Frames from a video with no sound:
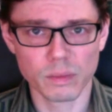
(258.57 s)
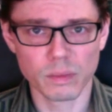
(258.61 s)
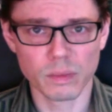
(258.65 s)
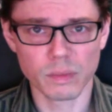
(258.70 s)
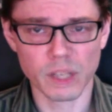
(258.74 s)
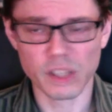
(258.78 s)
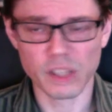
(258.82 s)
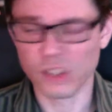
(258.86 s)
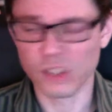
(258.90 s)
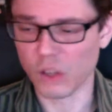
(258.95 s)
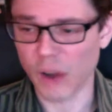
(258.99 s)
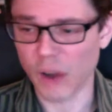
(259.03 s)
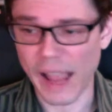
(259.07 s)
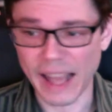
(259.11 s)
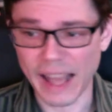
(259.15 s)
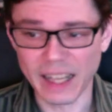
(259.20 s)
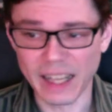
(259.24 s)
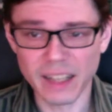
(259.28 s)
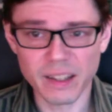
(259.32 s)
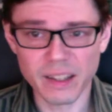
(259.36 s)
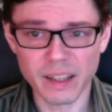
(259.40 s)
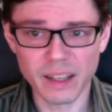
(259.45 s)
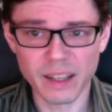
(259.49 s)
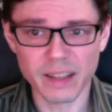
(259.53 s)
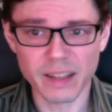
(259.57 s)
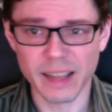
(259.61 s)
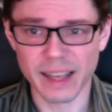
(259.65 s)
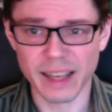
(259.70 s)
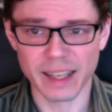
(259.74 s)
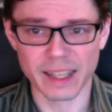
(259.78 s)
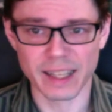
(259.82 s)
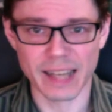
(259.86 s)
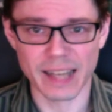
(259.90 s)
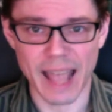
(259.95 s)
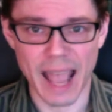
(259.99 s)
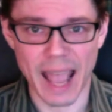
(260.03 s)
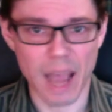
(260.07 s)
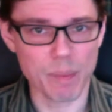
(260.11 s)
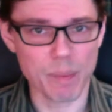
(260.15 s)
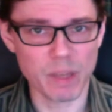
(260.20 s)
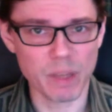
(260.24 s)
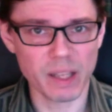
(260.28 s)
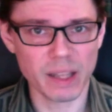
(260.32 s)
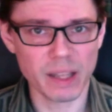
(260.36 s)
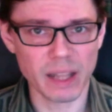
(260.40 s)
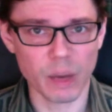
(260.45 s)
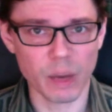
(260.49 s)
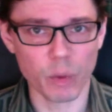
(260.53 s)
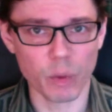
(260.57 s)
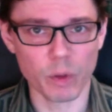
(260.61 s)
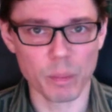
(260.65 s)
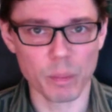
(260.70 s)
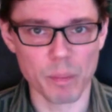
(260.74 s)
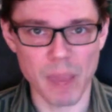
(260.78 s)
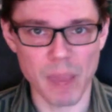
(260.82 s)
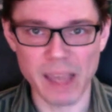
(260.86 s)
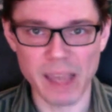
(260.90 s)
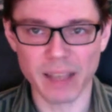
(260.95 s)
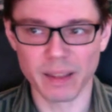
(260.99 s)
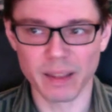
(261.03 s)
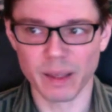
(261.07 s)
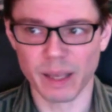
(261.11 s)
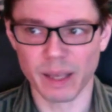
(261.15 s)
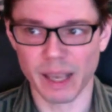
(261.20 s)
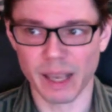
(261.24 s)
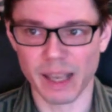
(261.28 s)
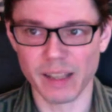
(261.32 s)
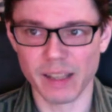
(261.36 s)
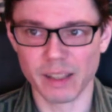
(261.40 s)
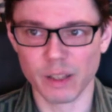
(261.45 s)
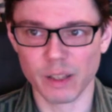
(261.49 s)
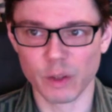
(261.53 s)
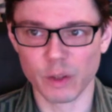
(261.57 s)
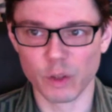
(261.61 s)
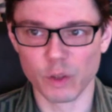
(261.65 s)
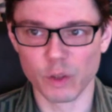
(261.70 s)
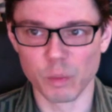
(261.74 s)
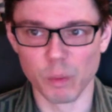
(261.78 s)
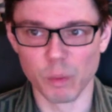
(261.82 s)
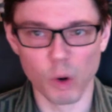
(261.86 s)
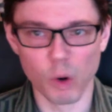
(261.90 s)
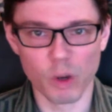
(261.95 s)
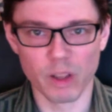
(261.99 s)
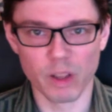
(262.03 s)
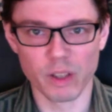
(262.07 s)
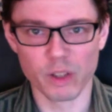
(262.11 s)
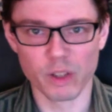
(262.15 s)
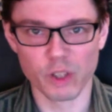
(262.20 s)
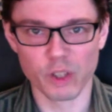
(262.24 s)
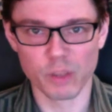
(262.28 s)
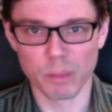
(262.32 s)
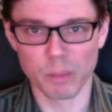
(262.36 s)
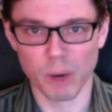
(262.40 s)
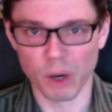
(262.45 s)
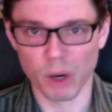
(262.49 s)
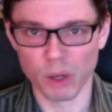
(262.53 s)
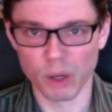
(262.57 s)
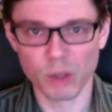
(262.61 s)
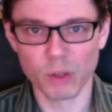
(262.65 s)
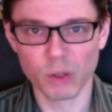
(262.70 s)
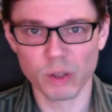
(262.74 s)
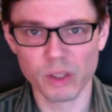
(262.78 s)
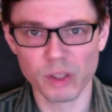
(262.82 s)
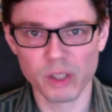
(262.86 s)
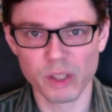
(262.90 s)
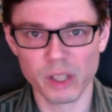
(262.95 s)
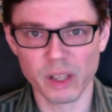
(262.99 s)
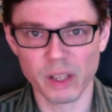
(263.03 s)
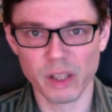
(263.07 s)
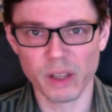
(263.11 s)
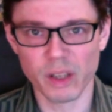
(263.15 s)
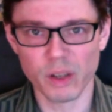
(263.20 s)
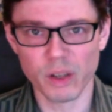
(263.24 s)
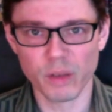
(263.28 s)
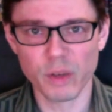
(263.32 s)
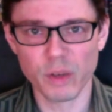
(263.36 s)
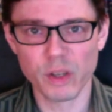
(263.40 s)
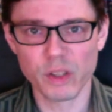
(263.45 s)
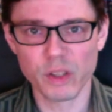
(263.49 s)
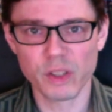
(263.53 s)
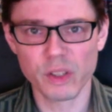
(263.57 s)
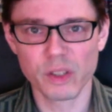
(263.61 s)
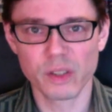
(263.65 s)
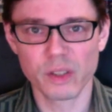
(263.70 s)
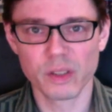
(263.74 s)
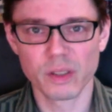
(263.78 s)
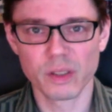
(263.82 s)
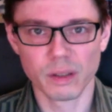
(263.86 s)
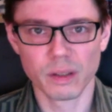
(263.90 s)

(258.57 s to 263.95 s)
Is there anything that can happen that would make it the case that there's more than just particles in the universe?